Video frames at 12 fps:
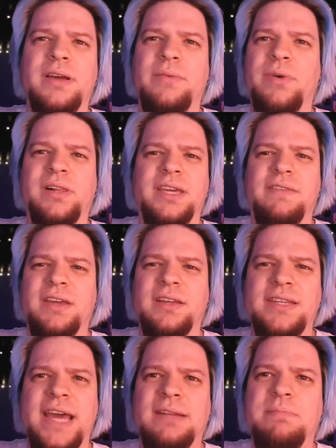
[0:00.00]
while giving
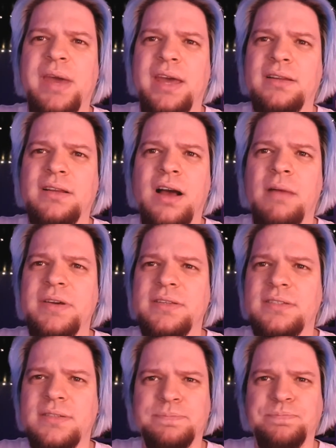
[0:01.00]
deadpan
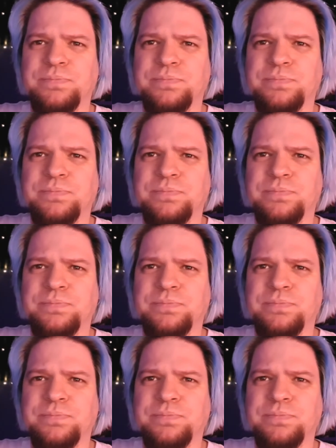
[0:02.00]
comments,